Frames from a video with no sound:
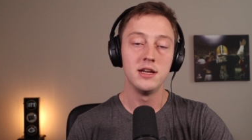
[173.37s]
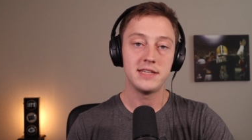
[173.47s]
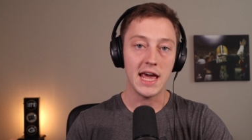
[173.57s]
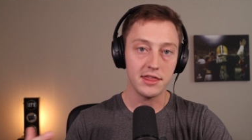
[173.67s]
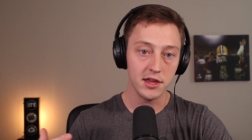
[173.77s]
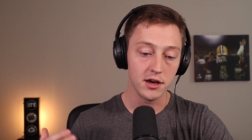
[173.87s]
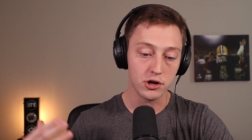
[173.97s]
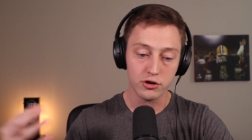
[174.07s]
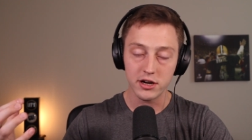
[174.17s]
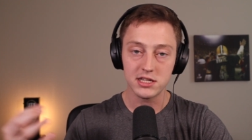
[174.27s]
take the
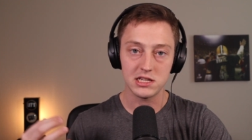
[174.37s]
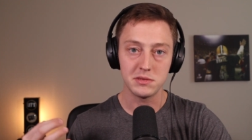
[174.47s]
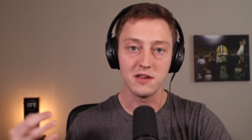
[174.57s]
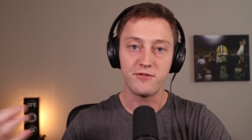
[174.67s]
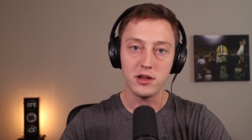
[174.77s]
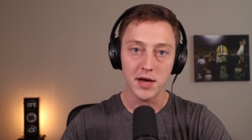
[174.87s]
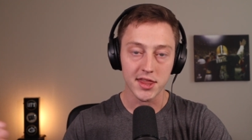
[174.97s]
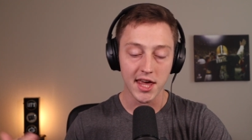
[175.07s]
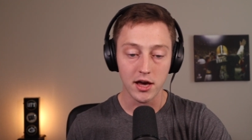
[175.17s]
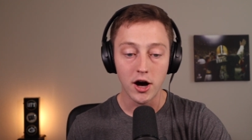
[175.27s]
criticism and the
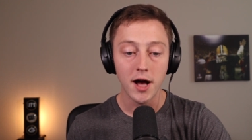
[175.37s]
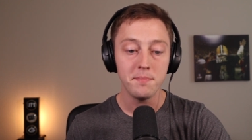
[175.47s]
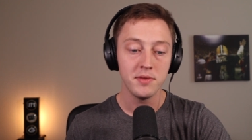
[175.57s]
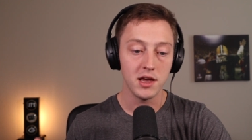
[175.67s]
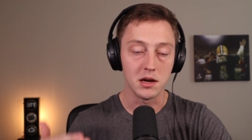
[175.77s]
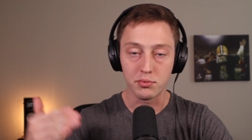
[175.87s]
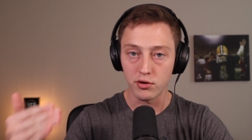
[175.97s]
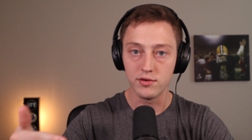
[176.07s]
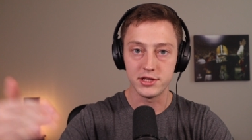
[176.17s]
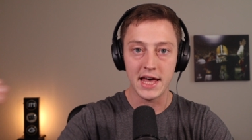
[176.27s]
feedback they got and
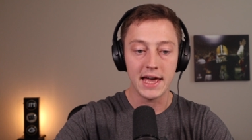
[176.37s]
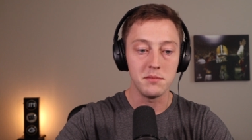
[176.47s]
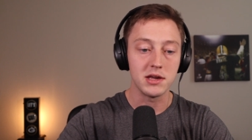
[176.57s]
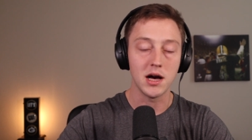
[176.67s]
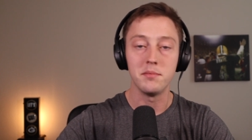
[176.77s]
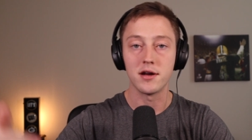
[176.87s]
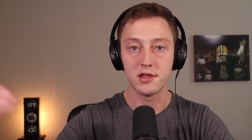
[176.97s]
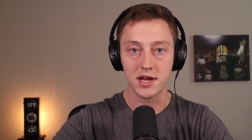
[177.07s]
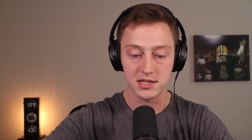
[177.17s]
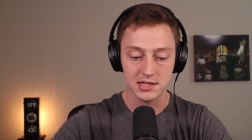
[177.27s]
improve on that and become better
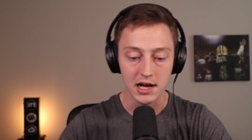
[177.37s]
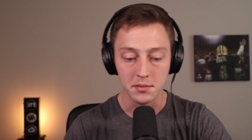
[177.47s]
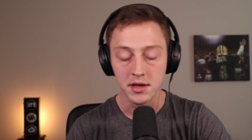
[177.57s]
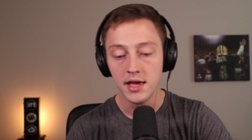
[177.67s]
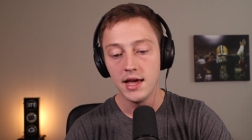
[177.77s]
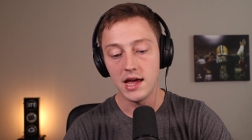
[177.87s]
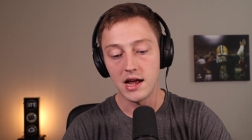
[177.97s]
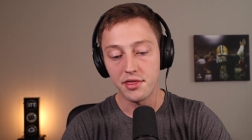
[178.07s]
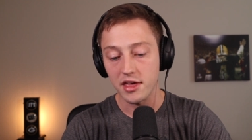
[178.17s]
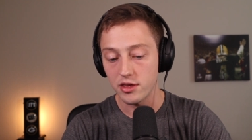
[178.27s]
the next time? And
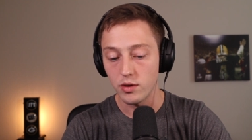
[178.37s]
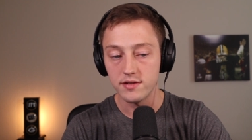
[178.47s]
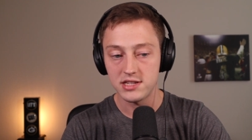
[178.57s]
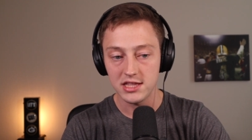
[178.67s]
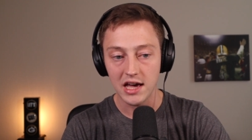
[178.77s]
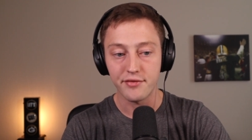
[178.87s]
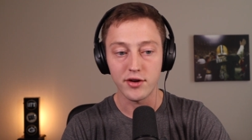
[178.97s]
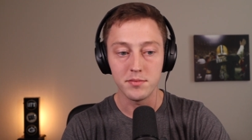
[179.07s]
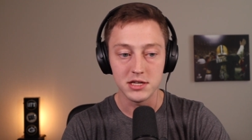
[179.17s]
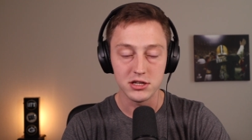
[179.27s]
I think that we've seen that
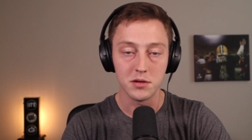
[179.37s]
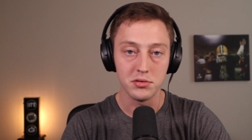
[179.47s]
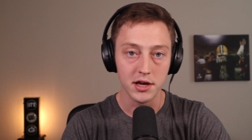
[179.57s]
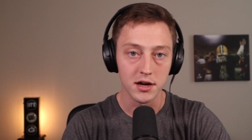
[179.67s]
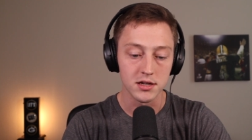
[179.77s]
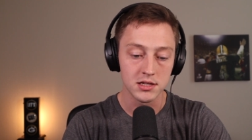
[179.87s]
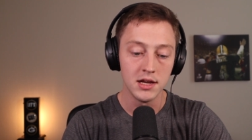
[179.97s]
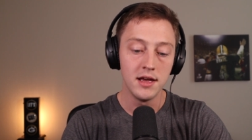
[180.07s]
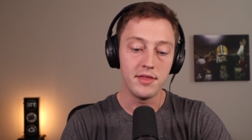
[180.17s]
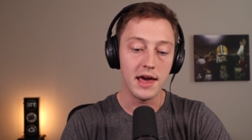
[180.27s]
from these young players.
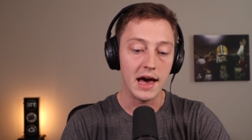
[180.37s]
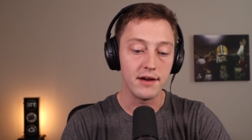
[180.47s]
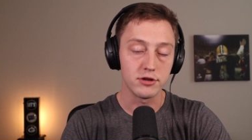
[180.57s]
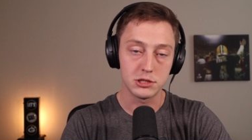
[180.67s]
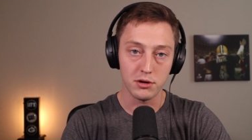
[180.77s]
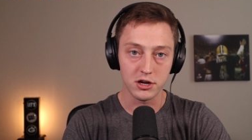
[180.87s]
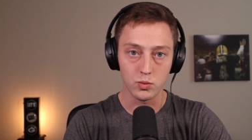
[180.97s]
They have responded